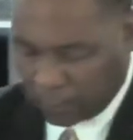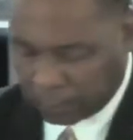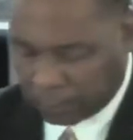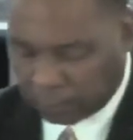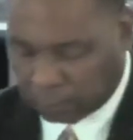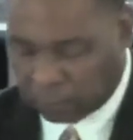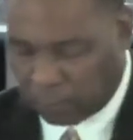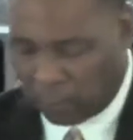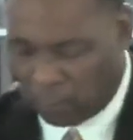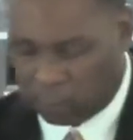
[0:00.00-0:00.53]

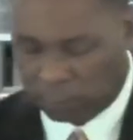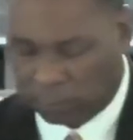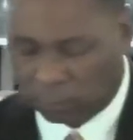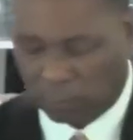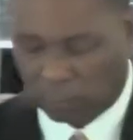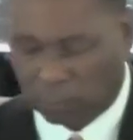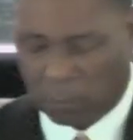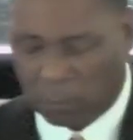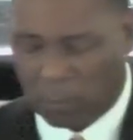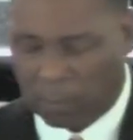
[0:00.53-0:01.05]

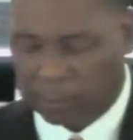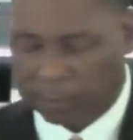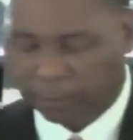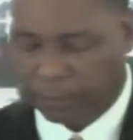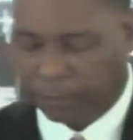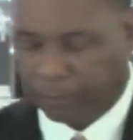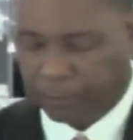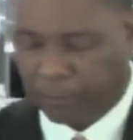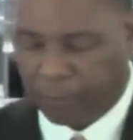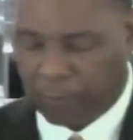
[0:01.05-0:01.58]

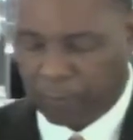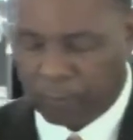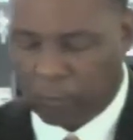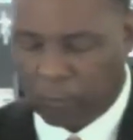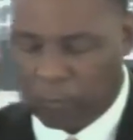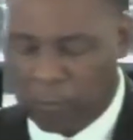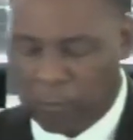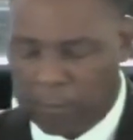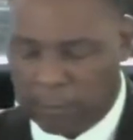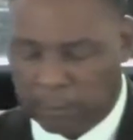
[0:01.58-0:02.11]

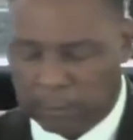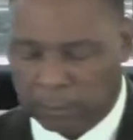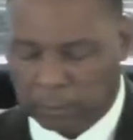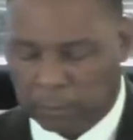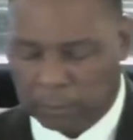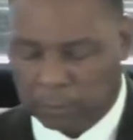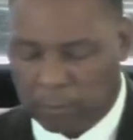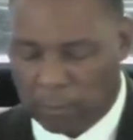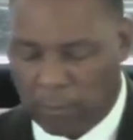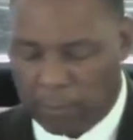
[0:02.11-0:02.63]

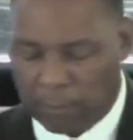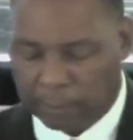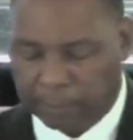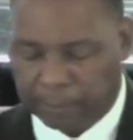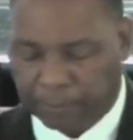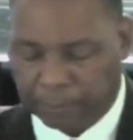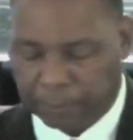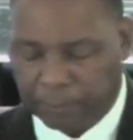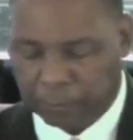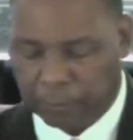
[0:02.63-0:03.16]

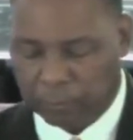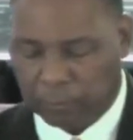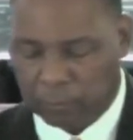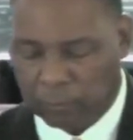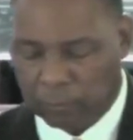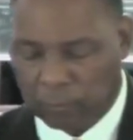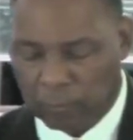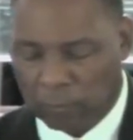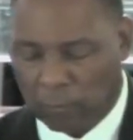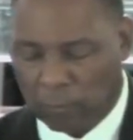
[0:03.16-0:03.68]

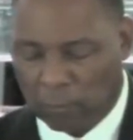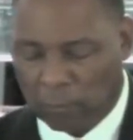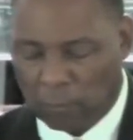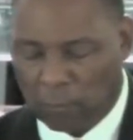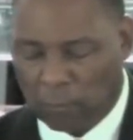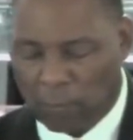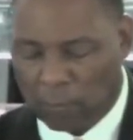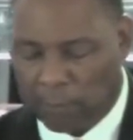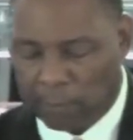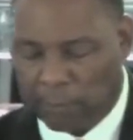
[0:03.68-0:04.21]

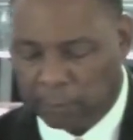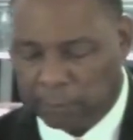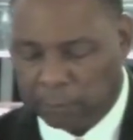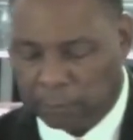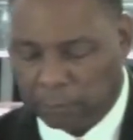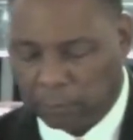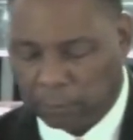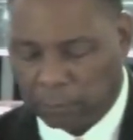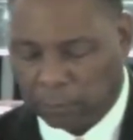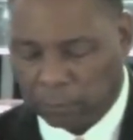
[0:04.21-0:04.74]

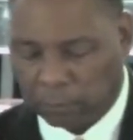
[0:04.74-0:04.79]
[no speech]